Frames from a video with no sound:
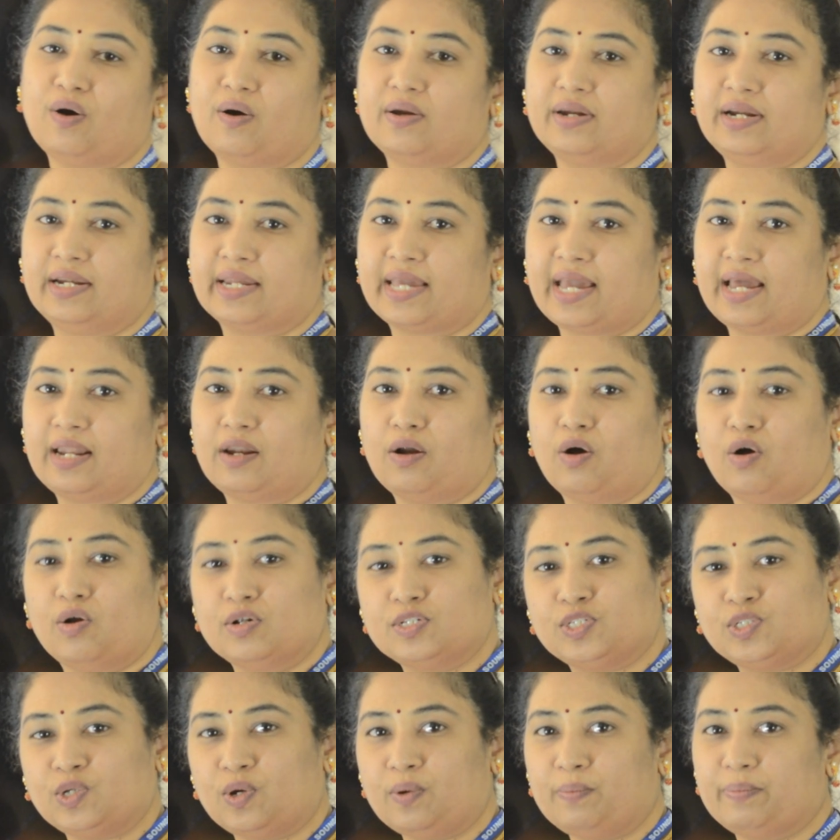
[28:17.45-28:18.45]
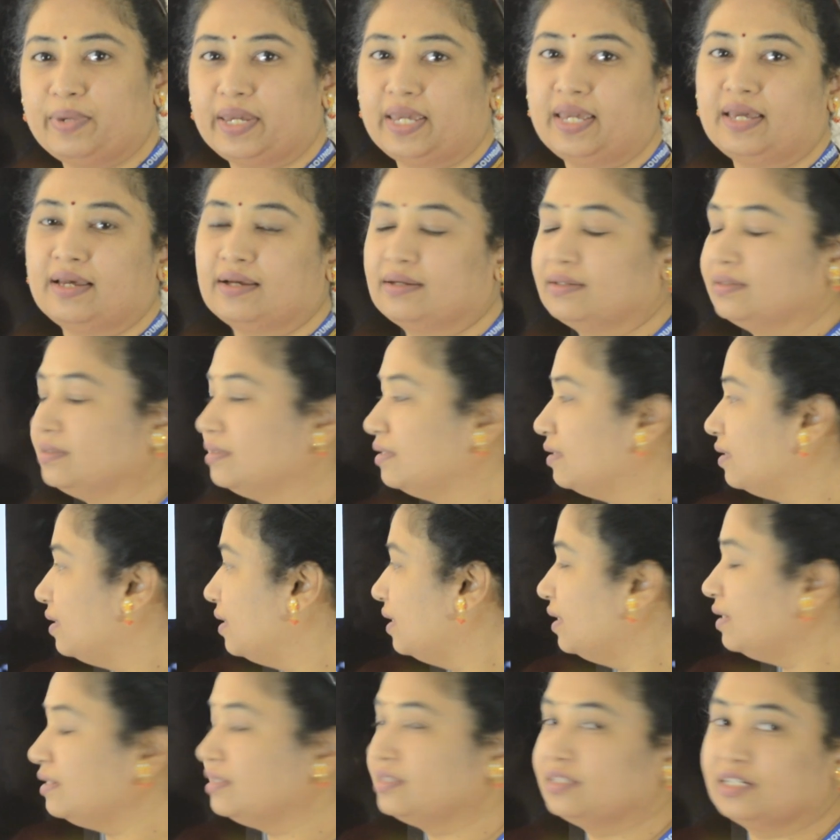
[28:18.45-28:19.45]
or it can also be
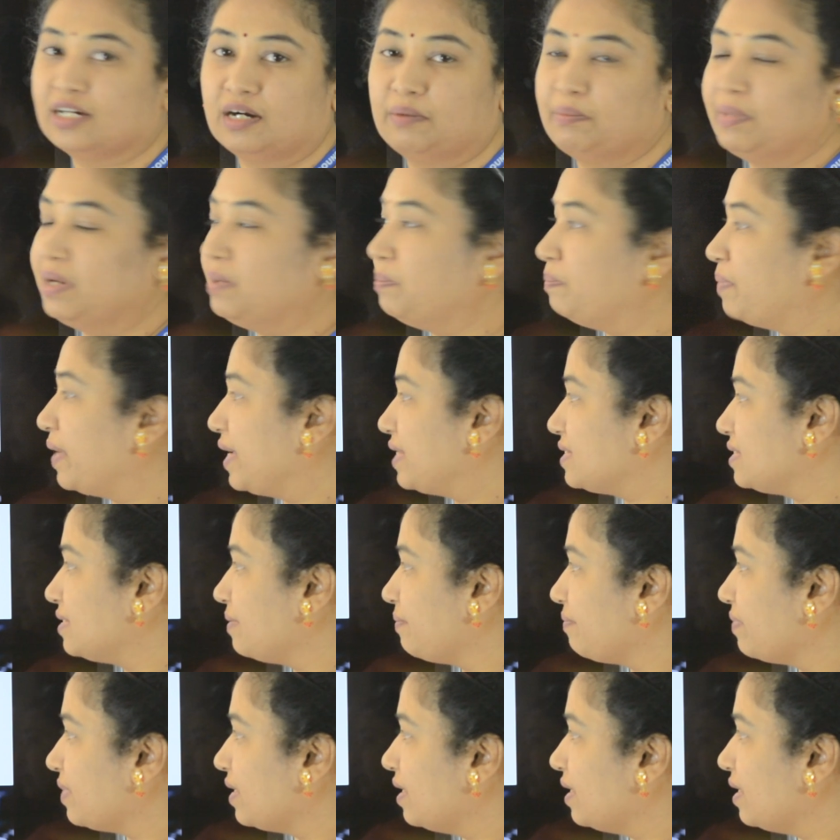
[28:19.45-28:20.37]
a thermal paste.